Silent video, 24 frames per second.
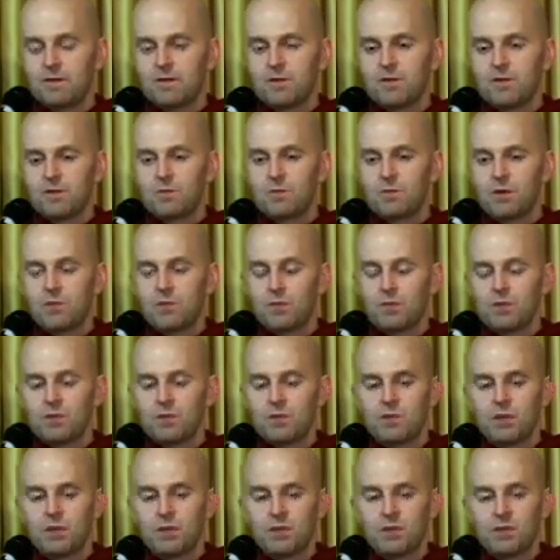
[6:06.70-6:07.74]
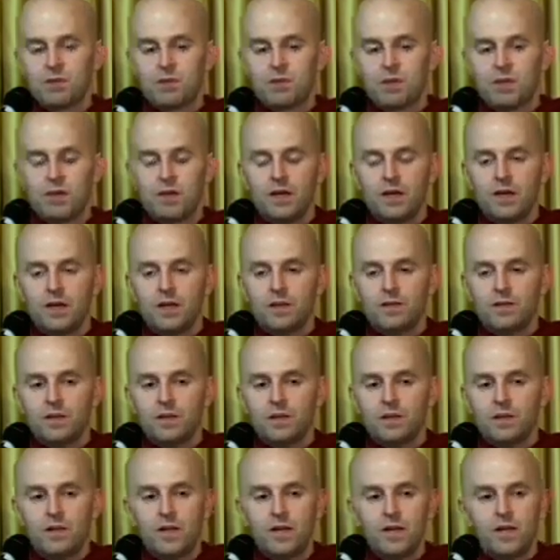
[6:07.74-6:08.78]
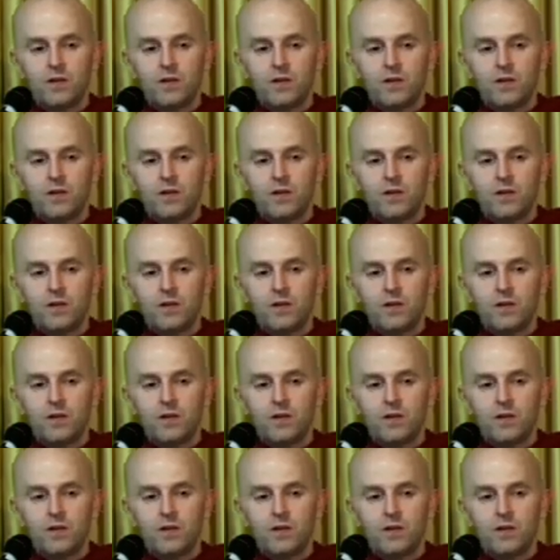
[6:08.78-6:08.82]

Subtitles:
The Supreme Buddha says that